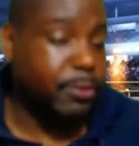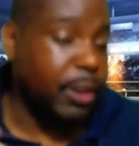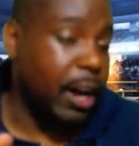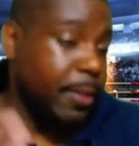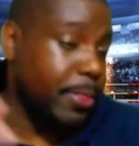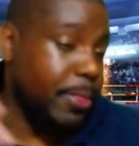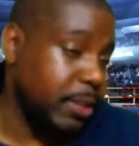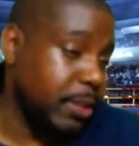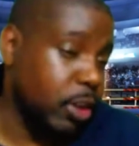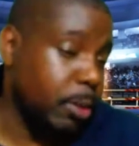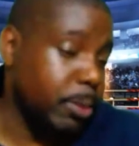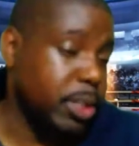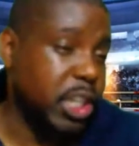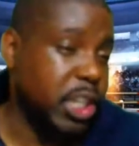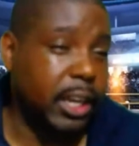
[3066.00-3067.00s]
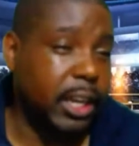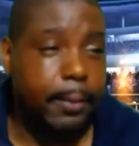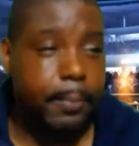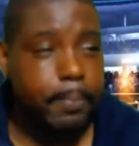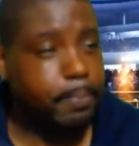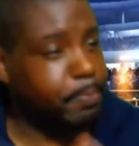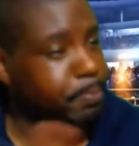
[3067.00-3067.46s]
father, and that's for
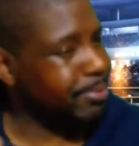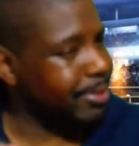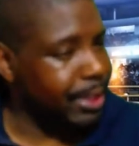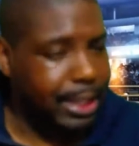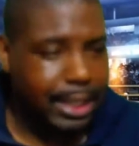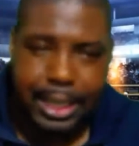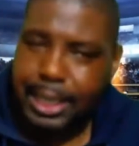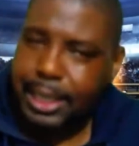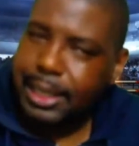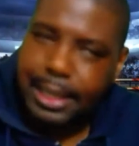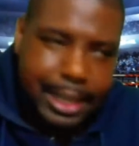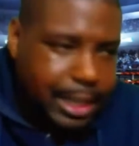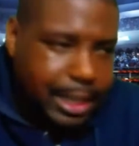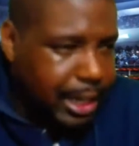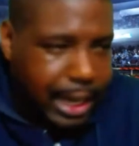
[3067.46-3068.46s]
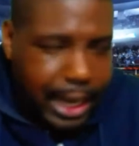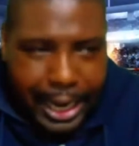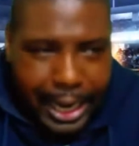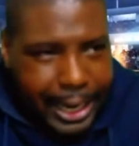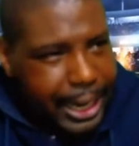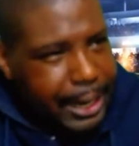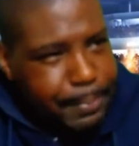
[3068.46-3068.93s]
Lomachenko.
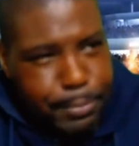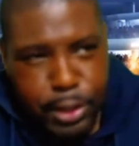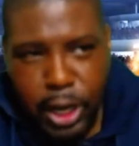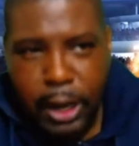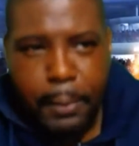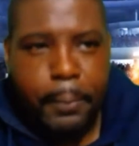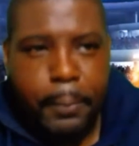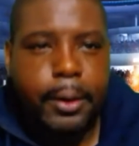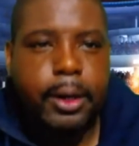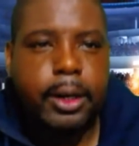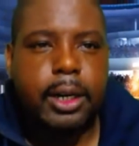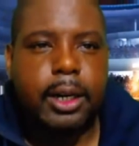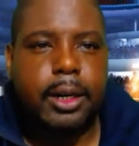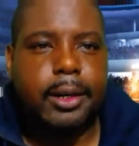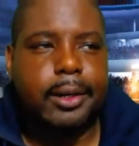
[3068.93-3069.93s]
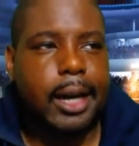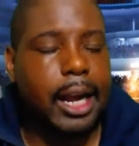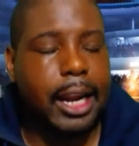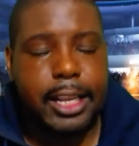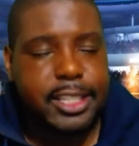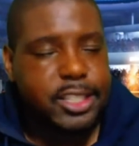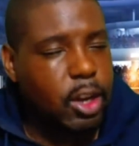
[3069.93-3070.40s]
I am not. And
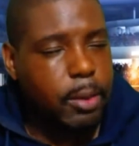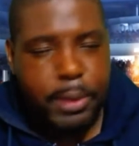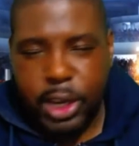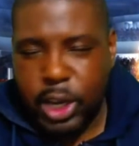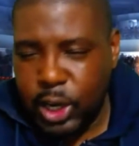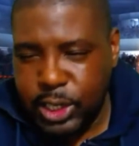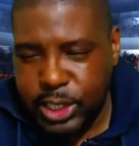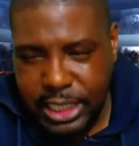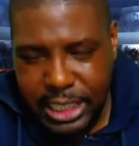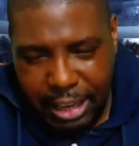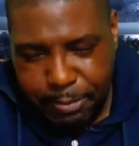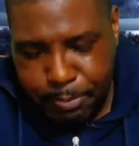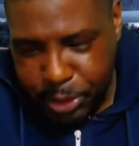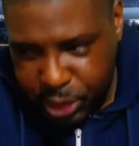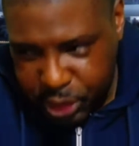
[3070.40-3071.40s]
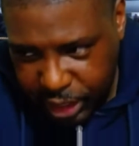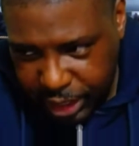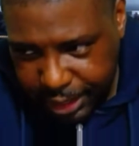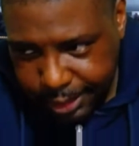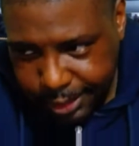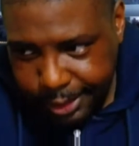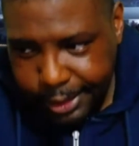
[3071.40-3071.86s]
it's not because he left Bashir.
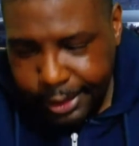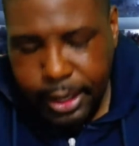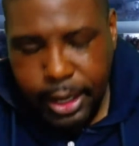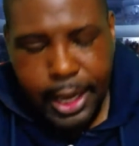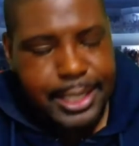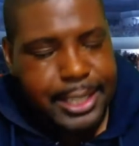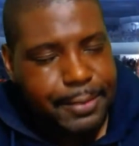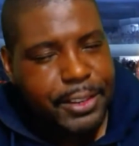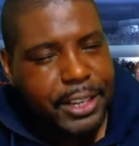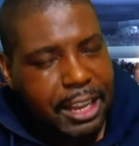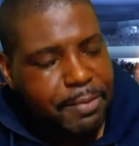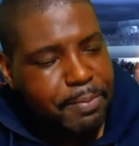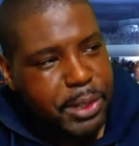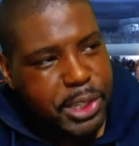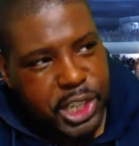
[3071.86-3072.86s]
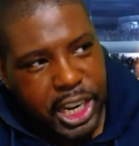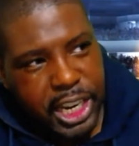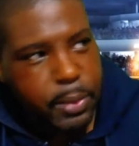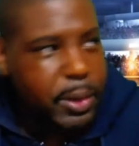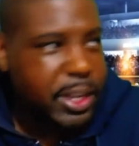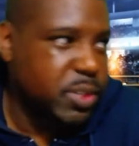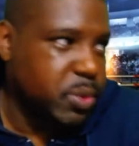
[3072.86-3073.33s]
It's if he left Bashir
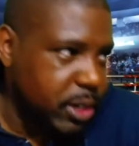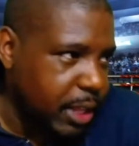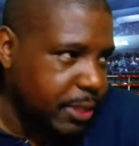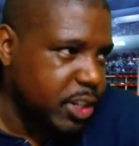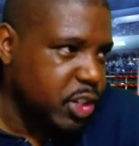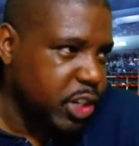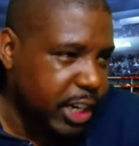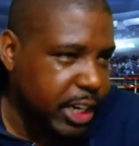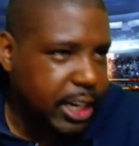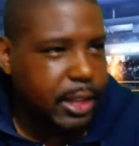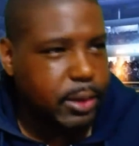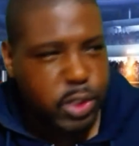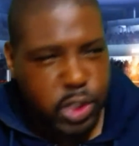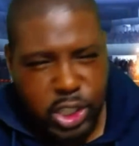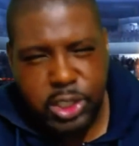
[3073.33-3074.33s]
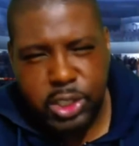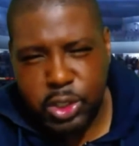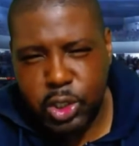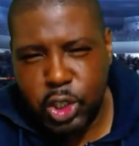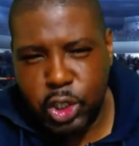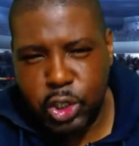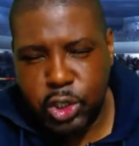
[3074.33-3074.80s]
and he went to another trainer that was just as
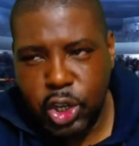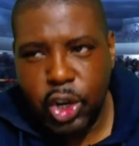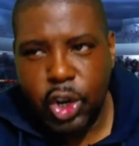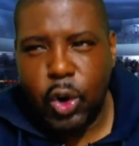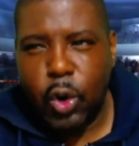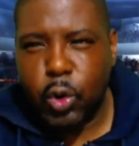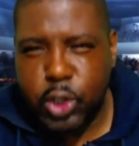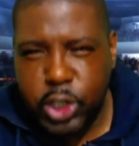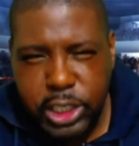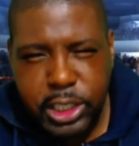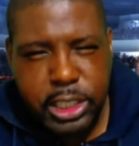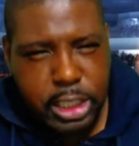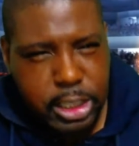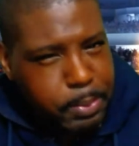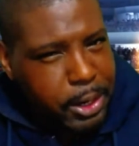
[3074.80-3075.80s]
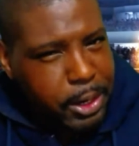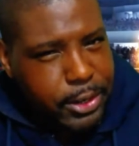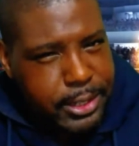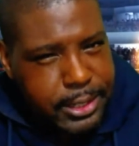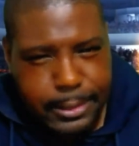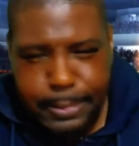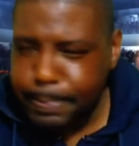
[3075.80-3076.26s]
good or just as
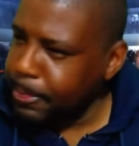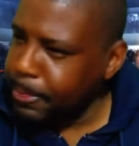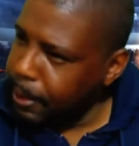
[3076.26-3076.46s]
experienced.